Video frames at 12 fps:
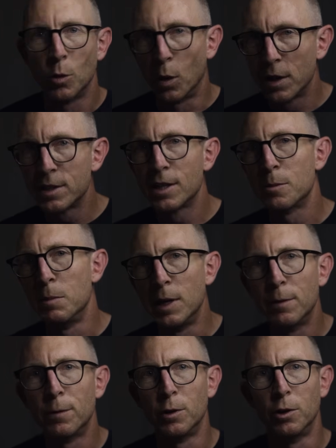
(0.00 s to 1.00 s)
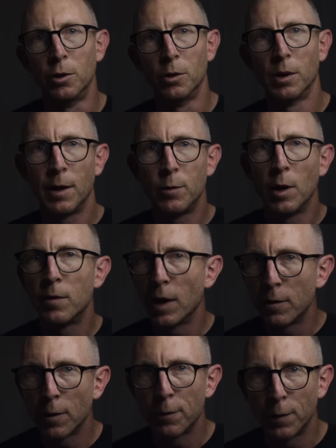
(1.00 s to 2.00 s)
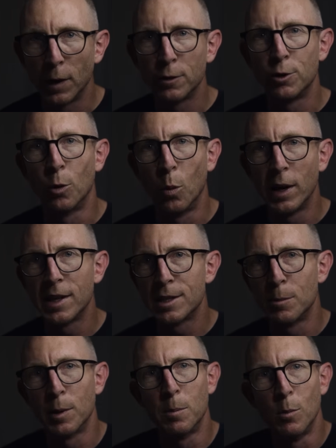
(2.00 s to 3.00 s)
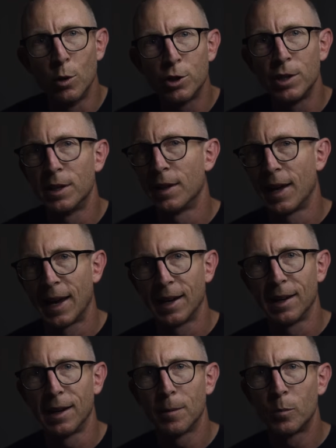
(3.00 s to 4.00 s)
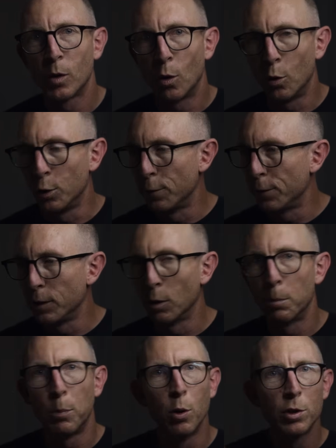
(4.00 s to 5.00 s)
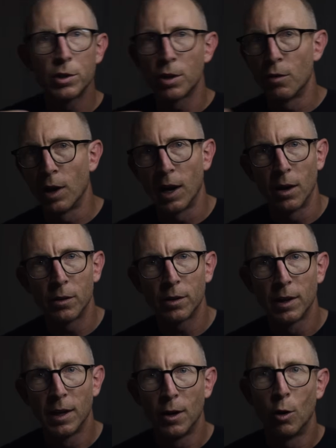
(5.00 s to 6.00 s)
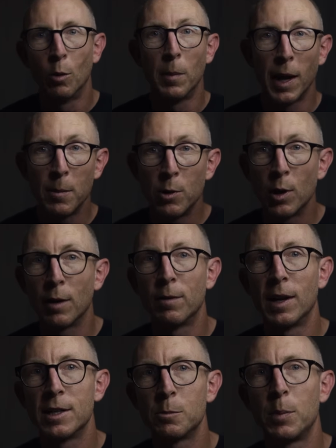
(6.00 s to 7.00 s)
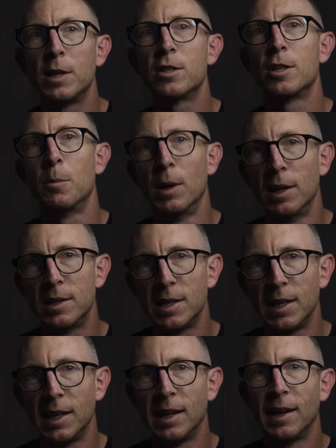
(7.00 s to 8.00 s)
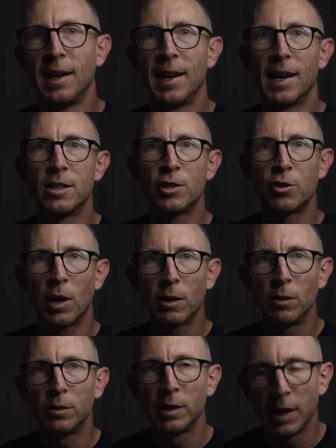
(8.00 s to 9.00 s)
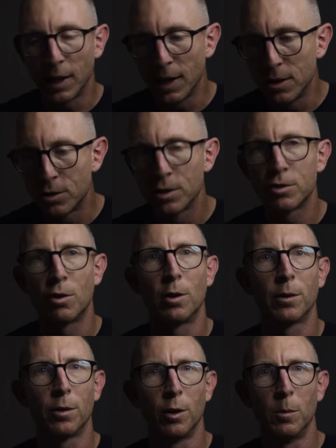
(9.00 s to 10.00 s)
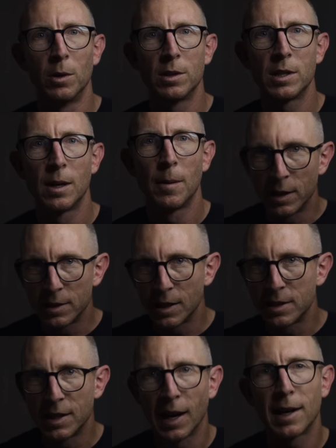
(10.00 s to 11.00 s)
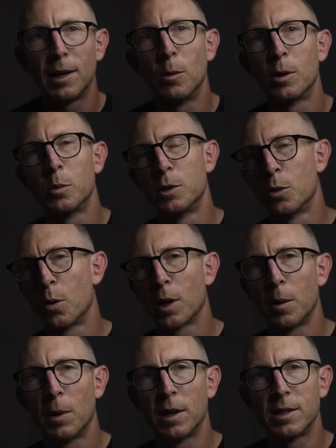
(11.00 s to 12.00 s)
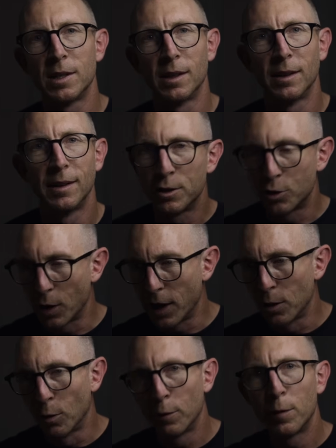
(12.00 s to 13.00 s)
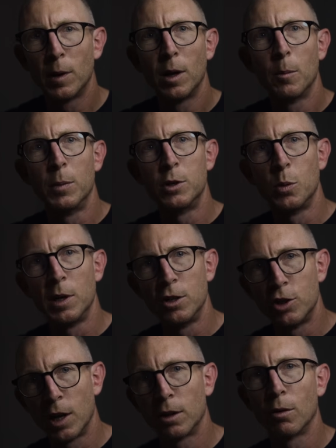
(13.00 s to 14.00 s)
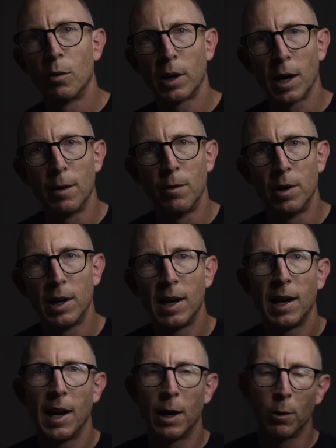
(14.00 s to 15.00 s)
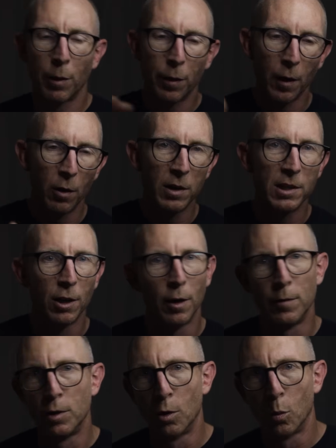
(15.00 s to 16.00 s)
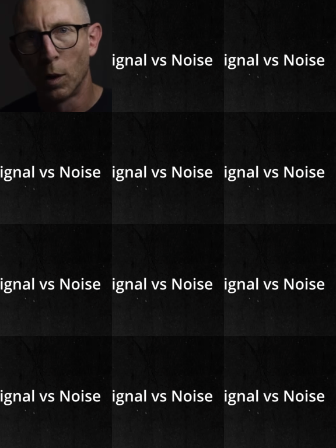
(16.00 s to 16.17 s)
So what does this mean for you? If you have ever felt your wing is a bit mushy in the handling, or you feel pushed around, or maybe you have less pitch stability and struggle to get into strong thermals, that is exactly what we're talking about here. The trade-off between gentle recovery and authority over your